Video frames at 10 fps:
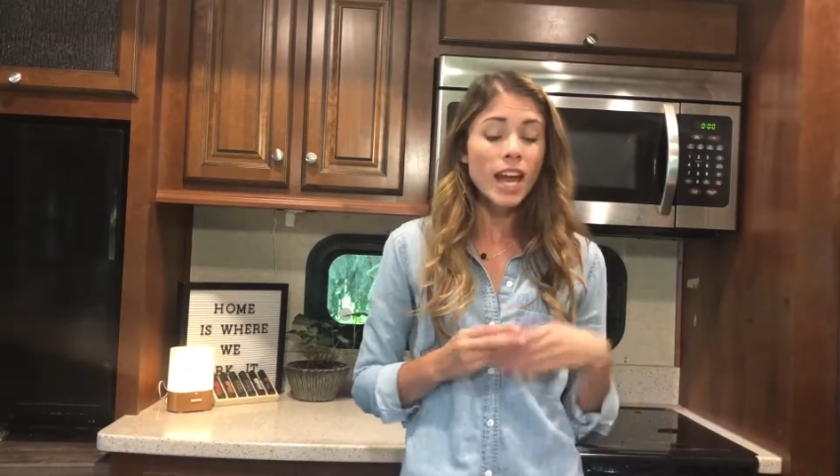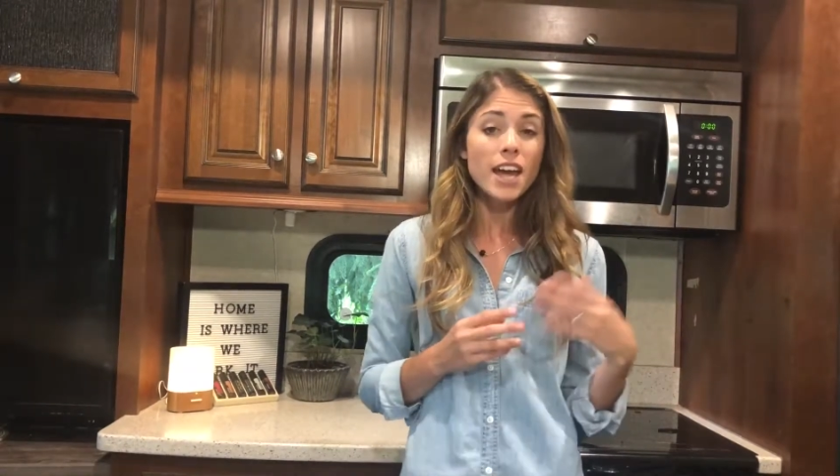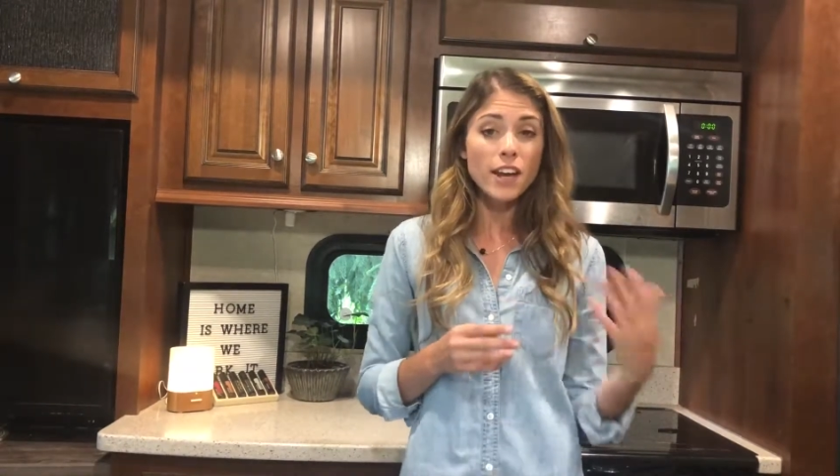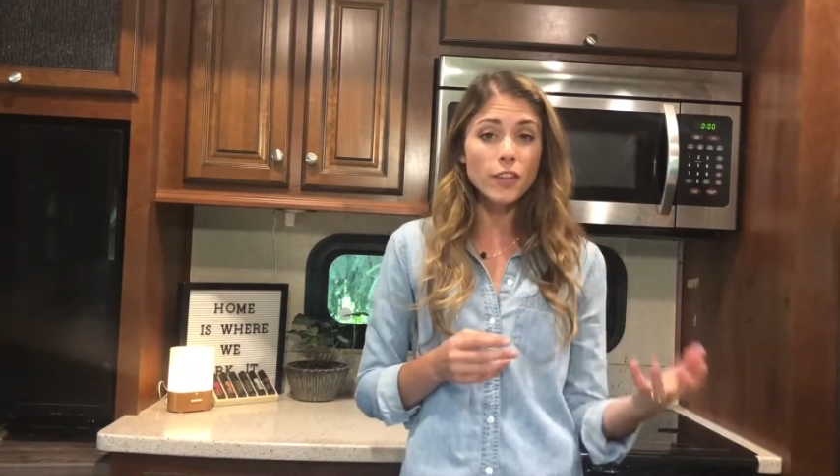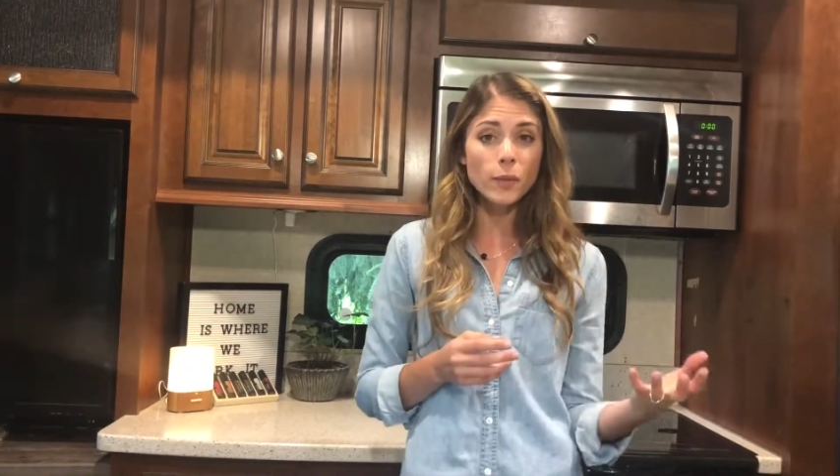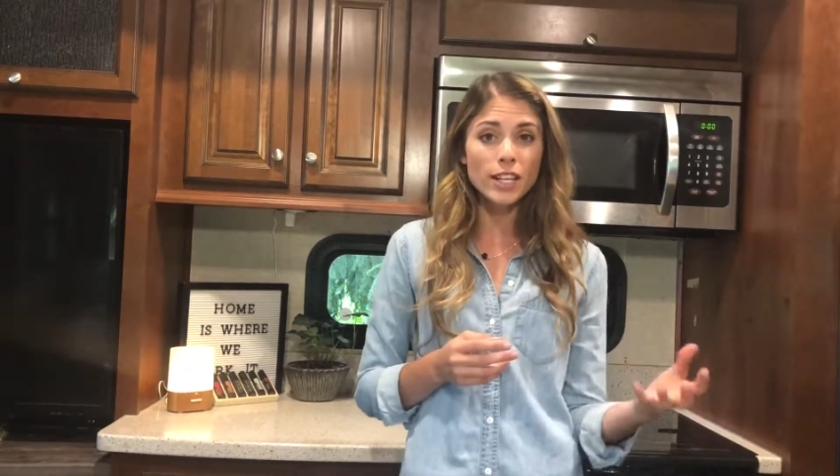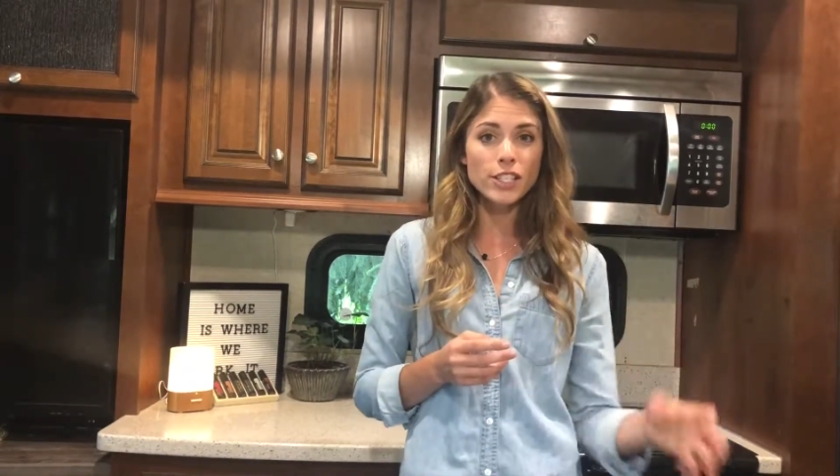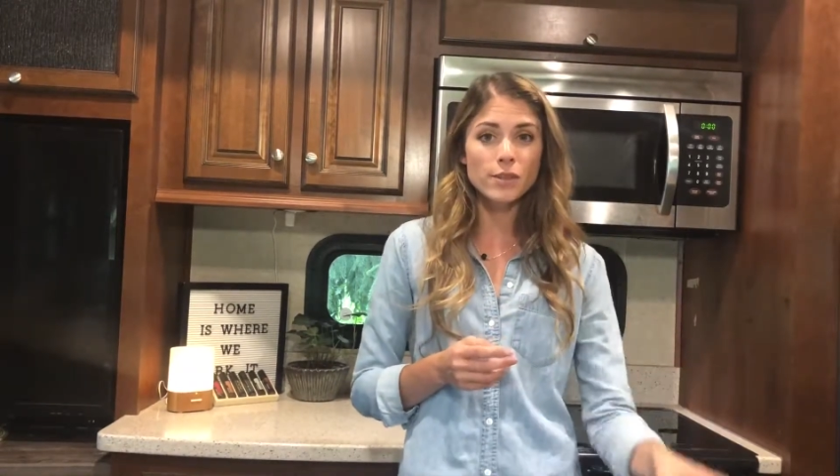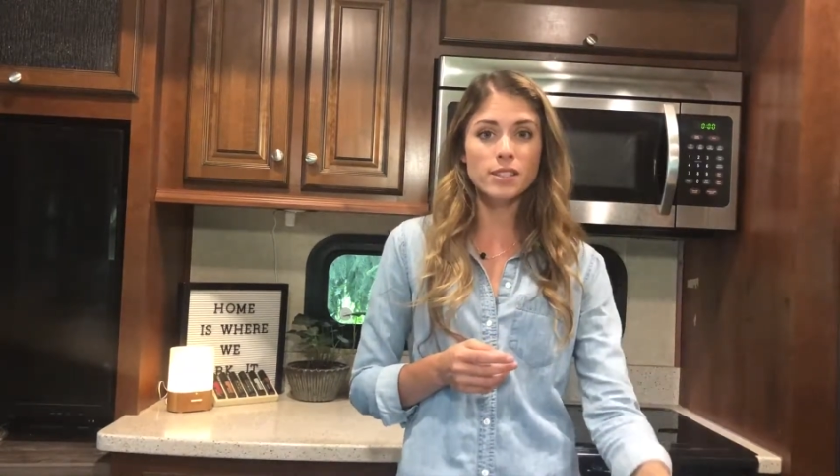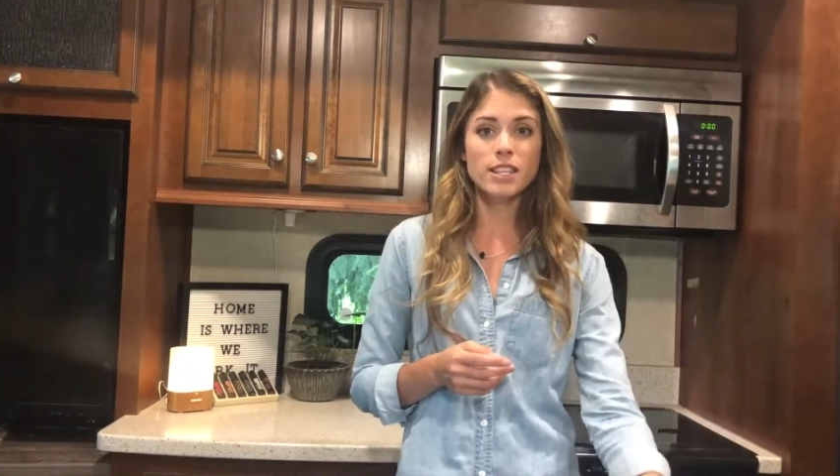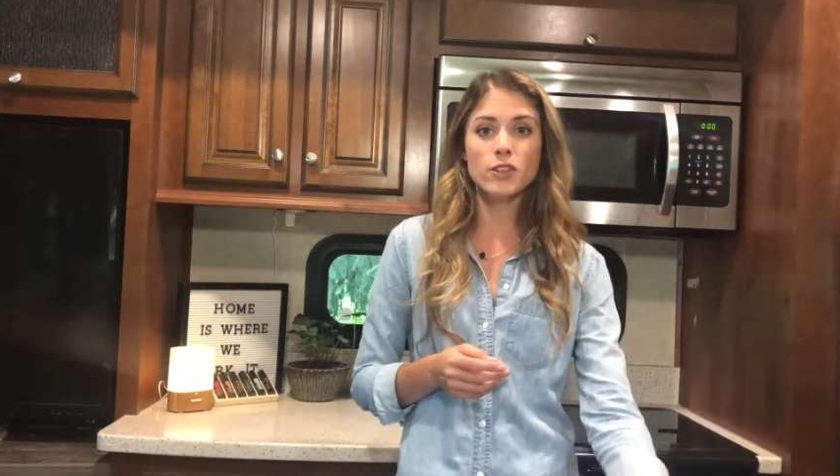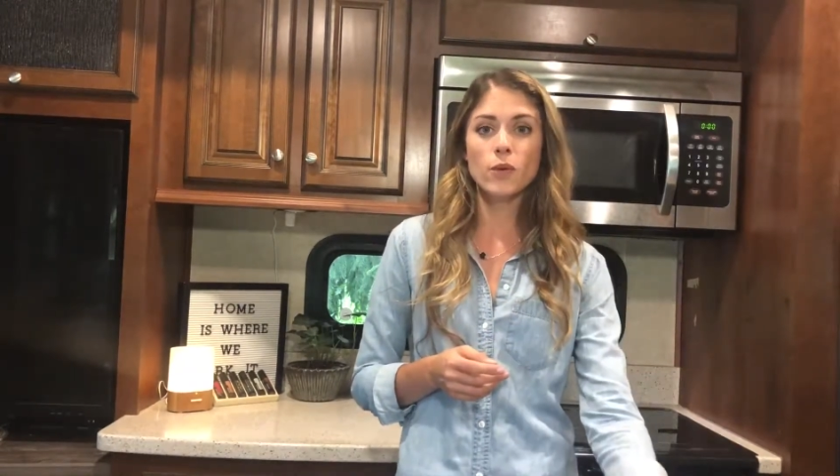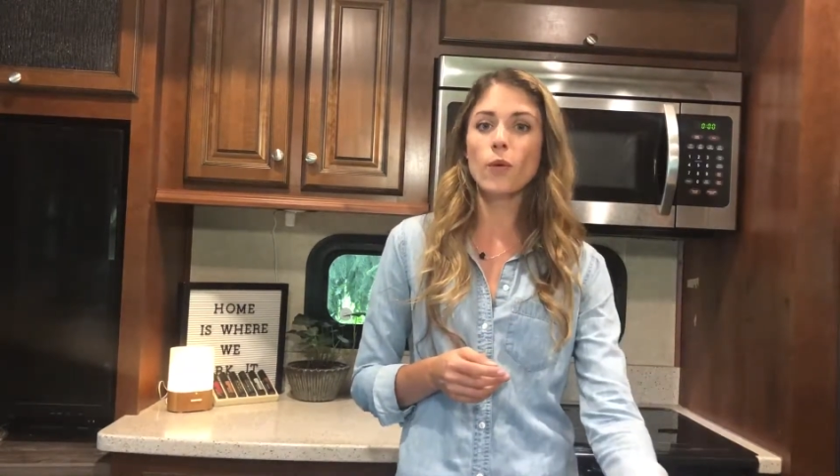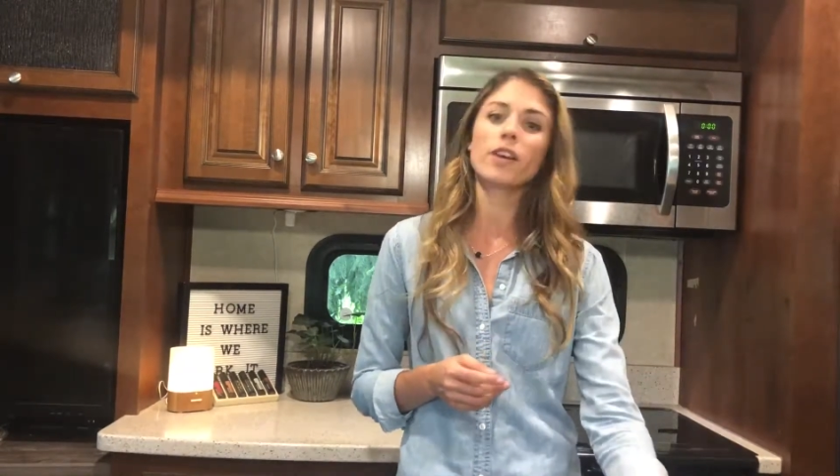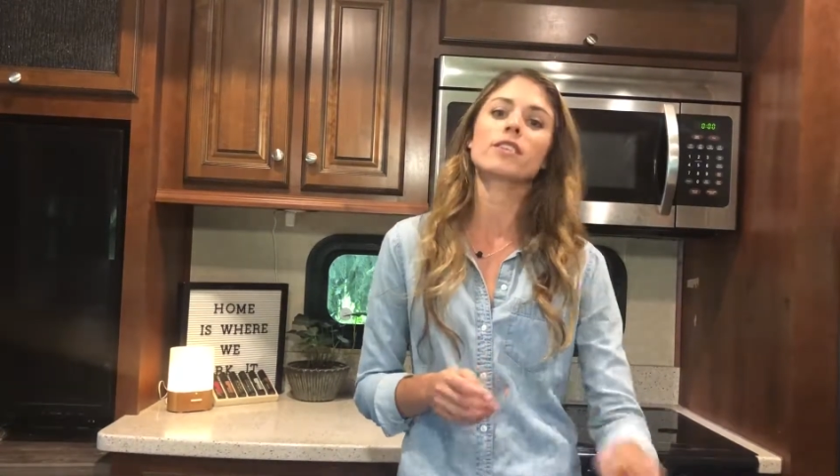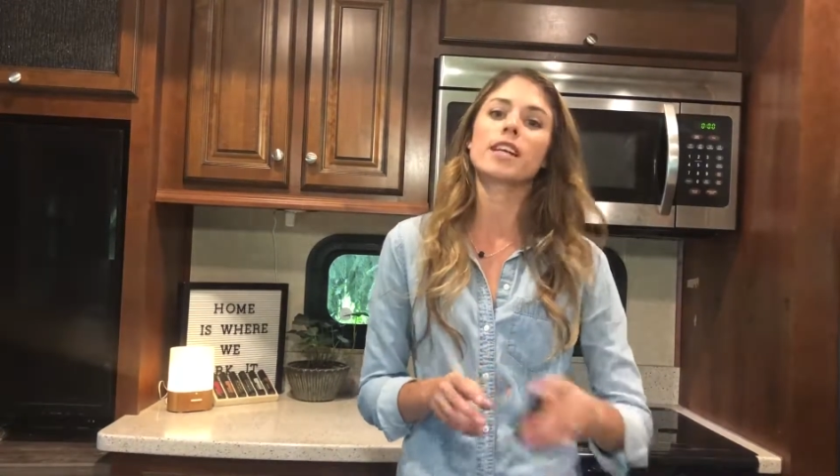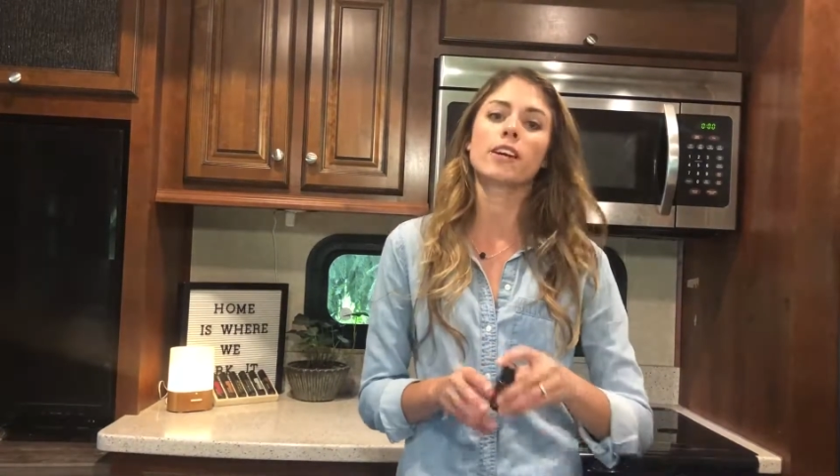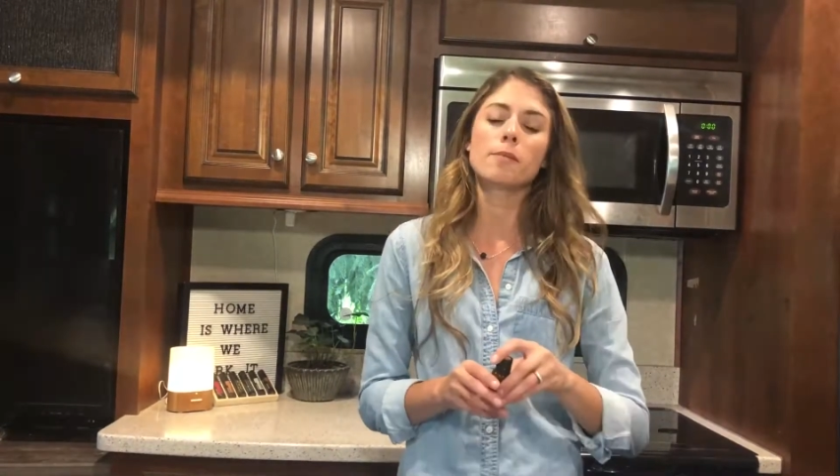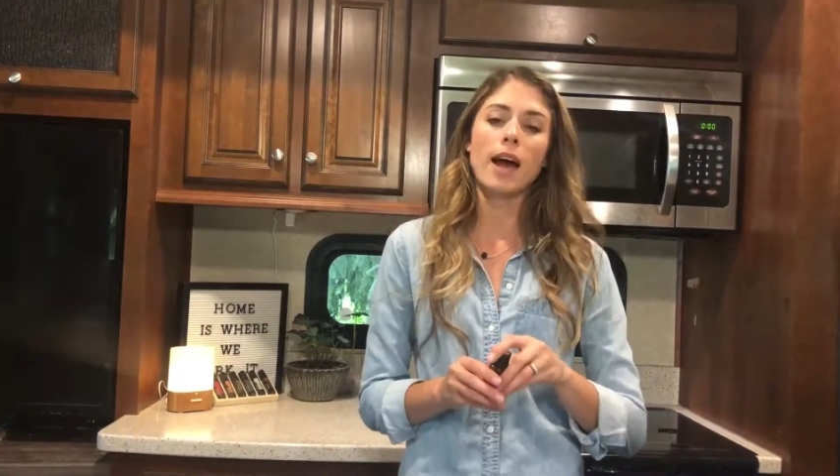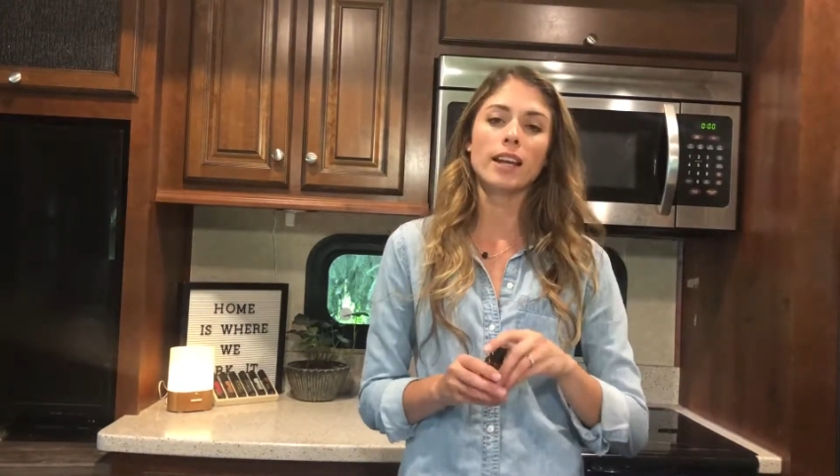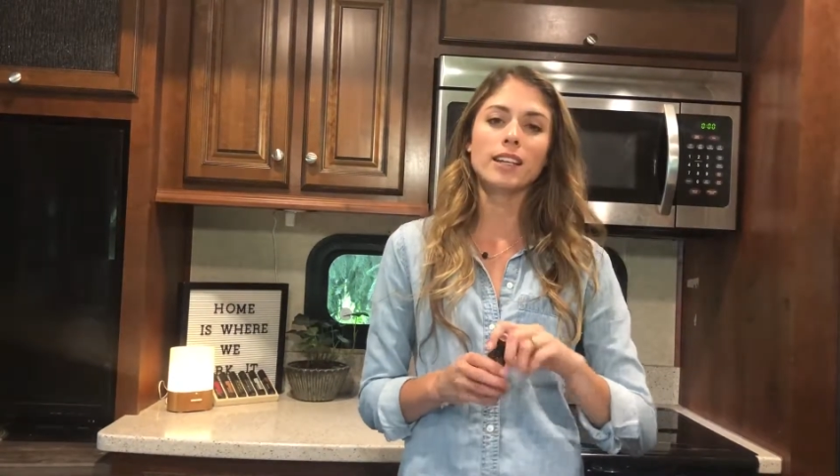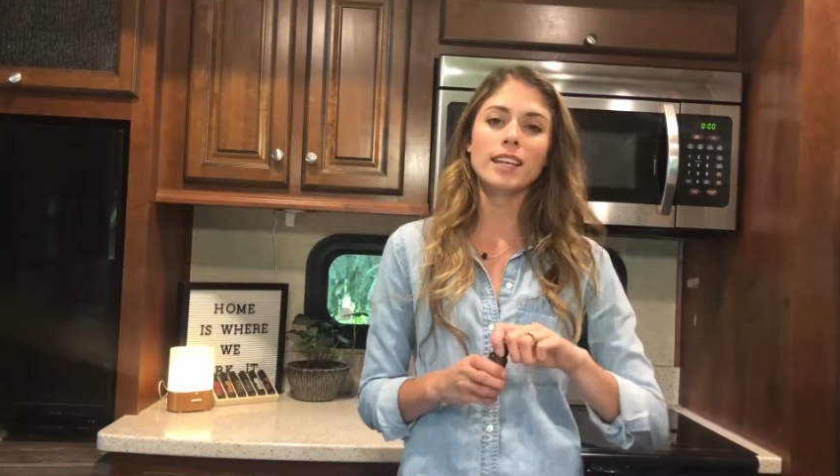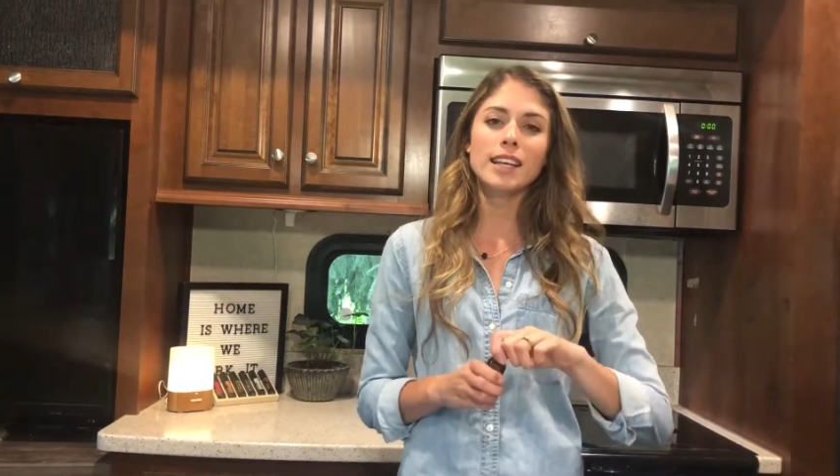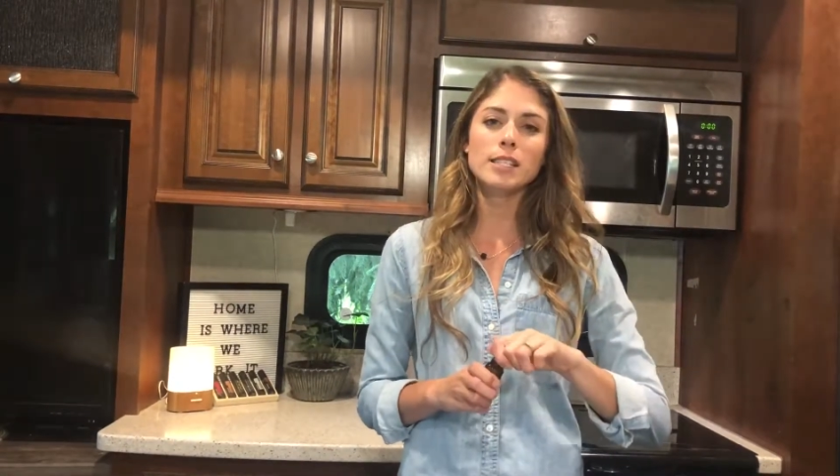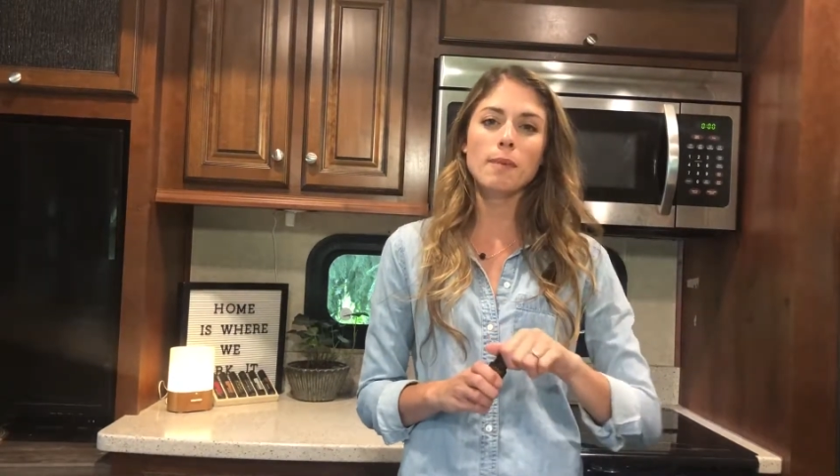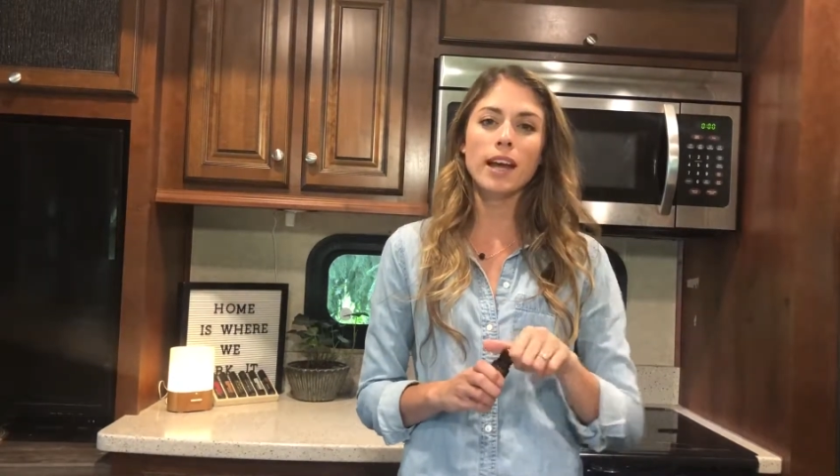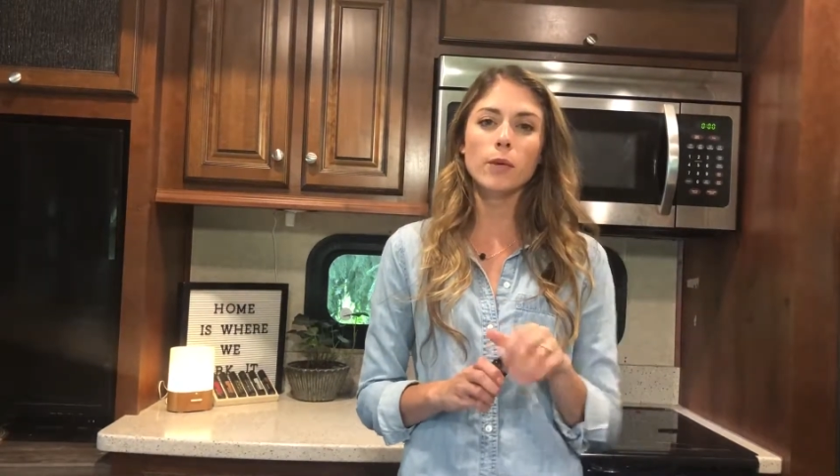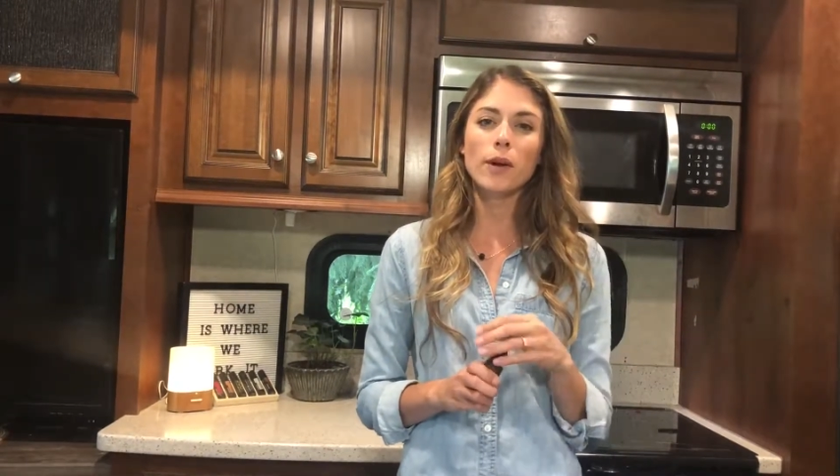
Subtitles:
Another way to use essential oils aromatically is by